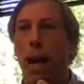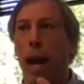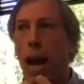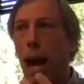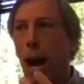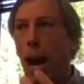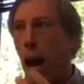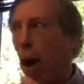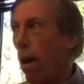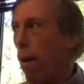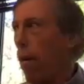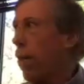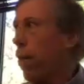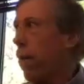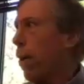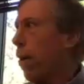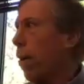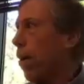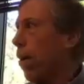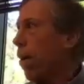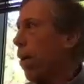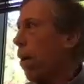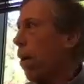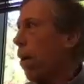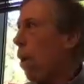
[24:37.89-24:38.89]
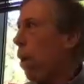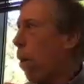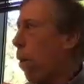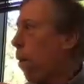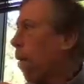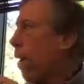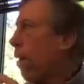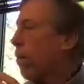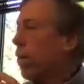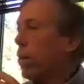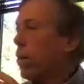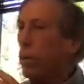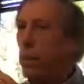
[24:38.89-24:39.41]
how they're all
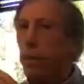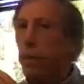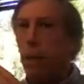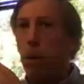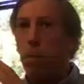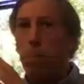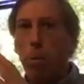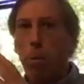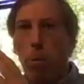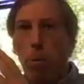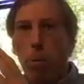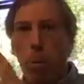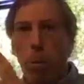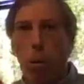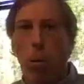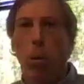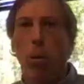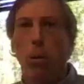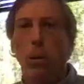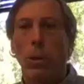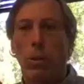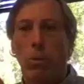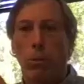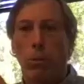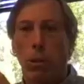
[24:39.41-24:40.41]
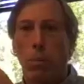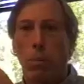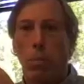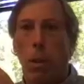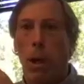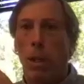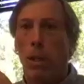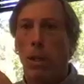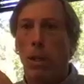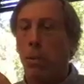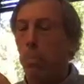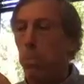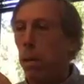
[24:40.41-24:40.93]
have their separate roles and
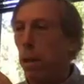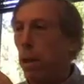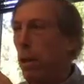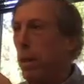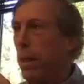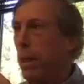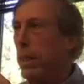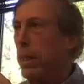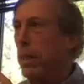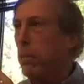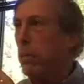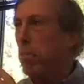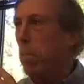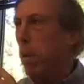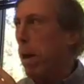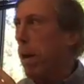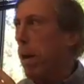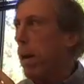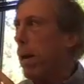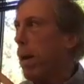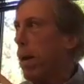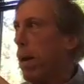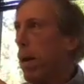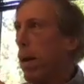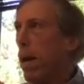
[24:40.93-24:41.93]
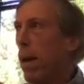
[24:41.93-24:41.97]
responsibilities, but